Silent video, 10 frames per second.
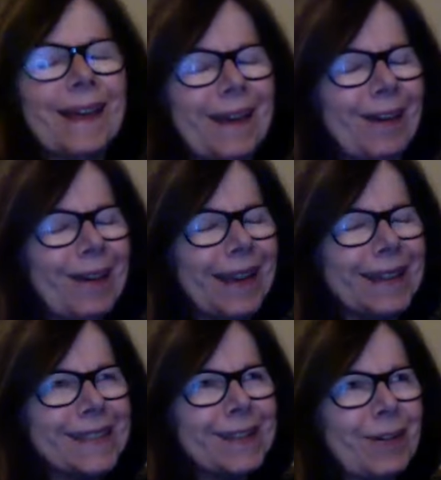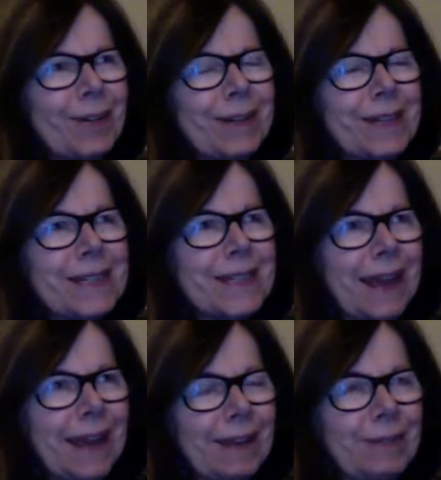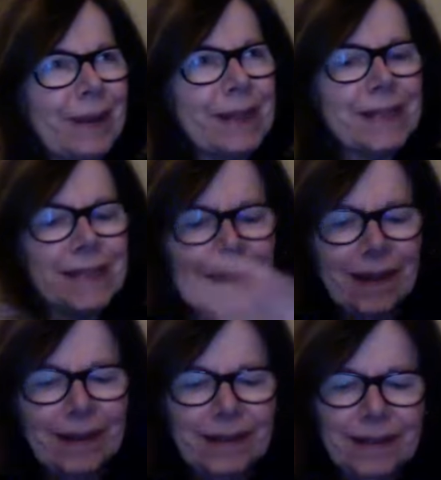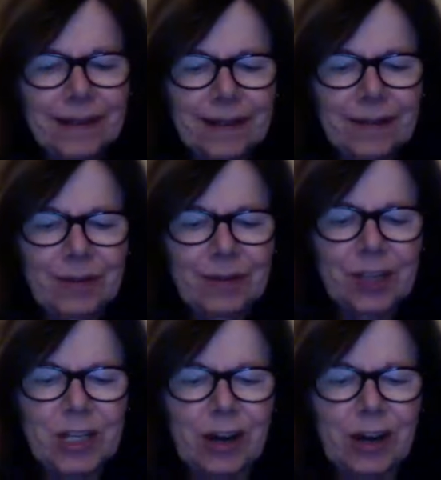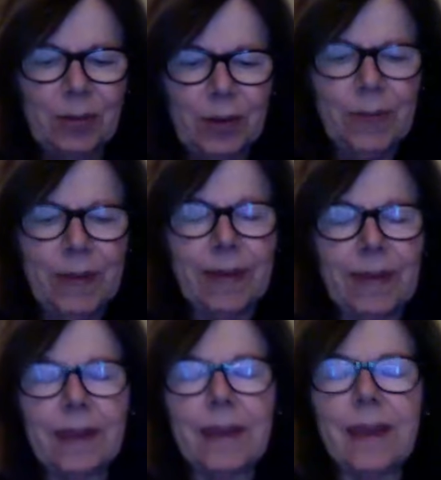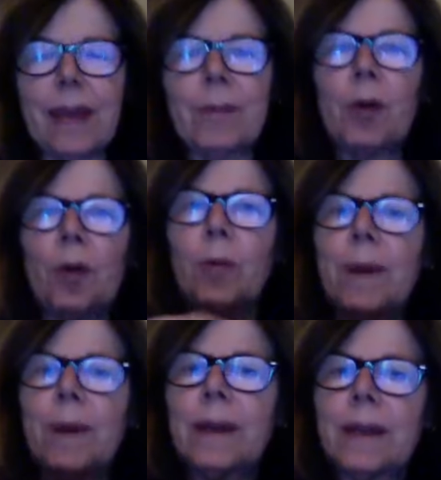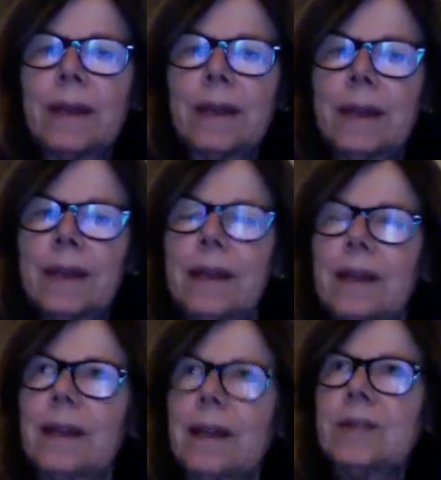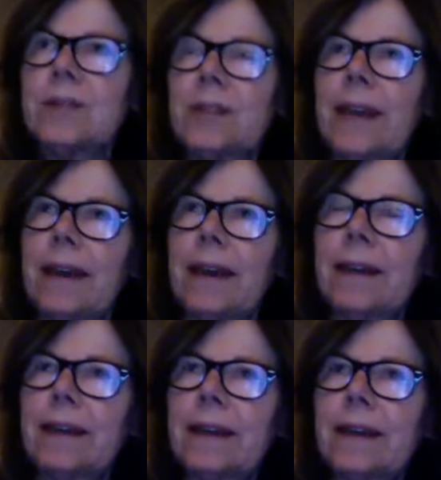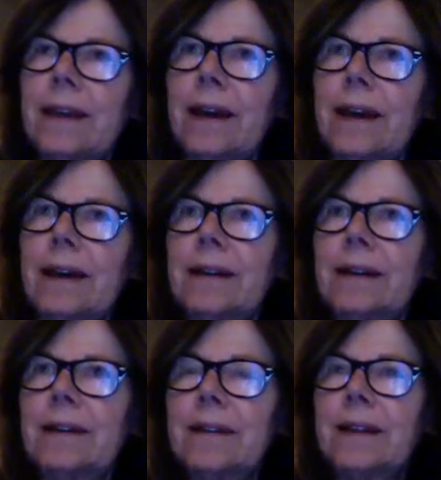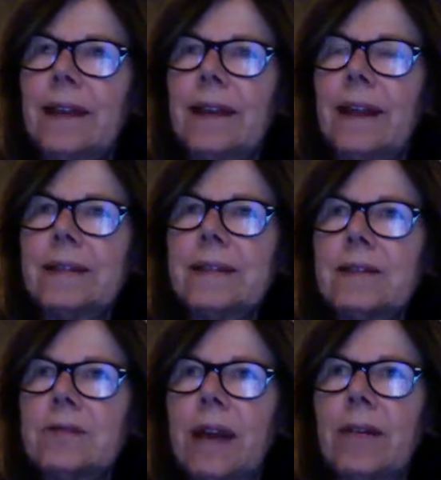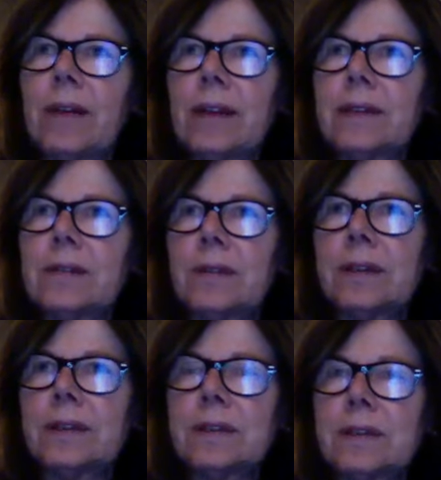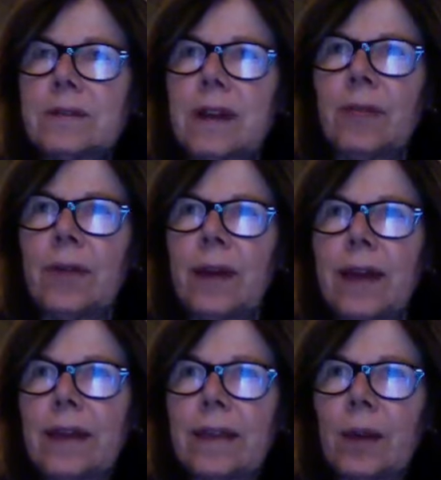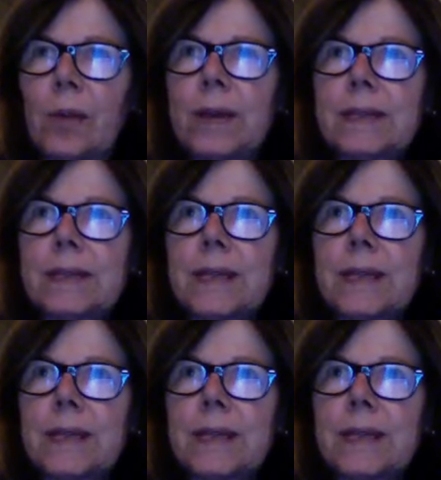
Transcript: Okay, so today my son was sharing with me that he came home yesterday, and as he's driving into his driveway, there was